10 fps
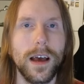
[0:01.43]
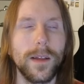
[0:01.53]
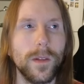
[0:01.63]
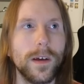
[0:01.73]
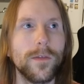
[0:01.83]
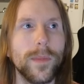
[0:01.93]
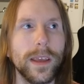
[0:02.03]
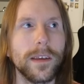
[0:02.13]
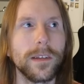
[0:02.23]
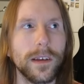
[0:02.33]
I love
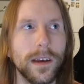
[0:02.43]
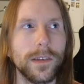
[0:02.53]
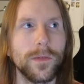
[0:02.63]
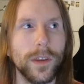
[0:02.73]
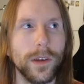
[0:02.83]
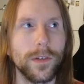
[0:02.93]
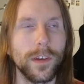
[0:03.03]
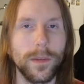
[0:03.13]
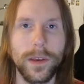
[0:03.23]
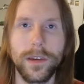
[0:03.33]
making the kinds of videos
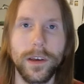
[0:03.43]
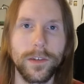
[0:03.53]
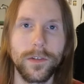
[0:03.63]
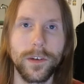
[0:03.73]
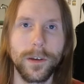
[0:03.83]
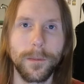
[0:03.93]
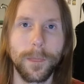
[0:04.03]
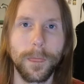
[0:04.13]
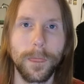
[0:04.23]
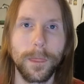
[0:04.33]
that I made yesterday,
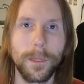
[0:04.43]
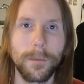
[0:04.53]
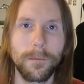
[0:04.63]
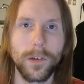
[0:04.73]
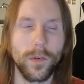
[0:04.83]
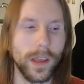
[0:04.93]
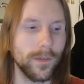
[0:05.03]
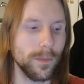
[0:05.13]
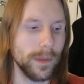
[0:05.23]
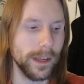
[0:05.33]
going
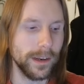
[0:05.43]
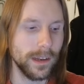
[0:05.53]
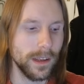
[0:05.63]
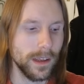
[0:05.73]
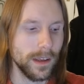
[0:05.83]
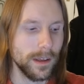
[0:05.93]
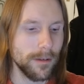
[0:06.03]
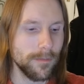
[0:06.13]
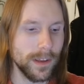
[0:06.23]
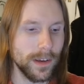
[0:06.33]
after men,
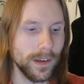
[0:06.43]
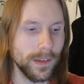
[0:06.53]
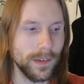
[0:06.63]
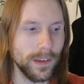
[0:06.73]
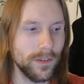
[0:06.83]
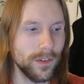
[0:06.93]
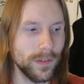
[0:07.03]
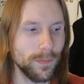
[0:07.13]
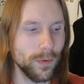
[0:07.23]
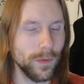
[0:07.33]
because it
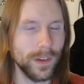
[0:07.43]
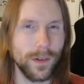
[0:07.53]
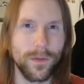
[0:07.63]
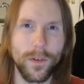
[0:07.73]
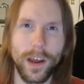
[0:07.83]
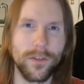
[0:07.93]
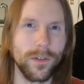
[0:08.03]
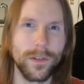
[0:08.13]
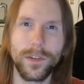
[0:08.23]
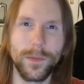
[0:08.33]
just proves how
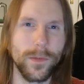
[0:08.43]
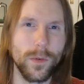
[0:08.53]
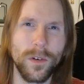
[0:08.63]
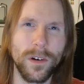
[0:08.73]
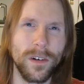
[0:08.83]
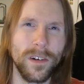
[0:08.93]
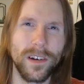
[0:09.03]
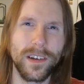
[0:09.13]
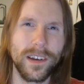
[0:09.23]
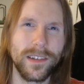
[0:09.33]
fragile some of you are.
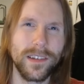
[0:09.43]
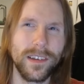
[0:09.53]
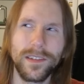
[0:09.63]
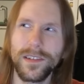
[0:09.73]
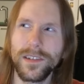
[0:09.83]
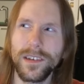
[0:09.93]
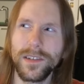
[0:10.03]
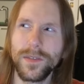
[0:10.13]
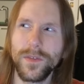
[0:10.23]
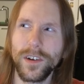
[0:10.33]
It's
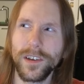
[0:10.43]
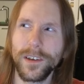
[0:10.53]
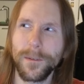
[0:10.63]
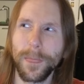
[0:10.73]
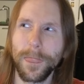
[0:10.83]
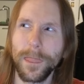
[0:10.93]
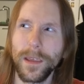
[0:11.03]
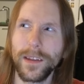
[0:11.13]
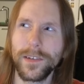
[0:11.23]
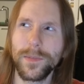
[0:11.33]
funny
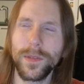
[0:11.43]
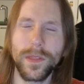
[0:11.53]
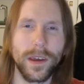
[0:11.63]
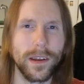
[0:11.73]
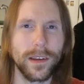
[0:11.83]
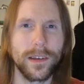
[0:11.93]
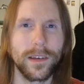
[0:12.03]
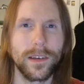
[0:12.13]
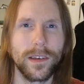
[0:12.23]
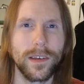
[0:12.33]
and it's
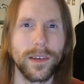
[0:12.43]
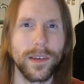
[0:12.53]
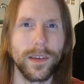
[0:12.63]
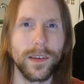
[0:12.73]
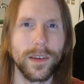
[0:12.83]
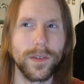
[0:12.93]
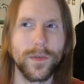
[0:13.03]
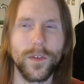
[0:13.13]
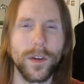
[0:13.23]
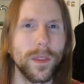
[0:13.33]
pathetic. It's
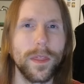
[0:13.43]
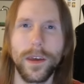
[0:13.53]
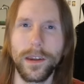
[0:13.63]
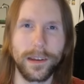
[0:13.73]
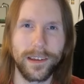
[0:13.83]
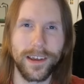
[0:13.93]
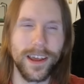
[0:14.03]
funthetic.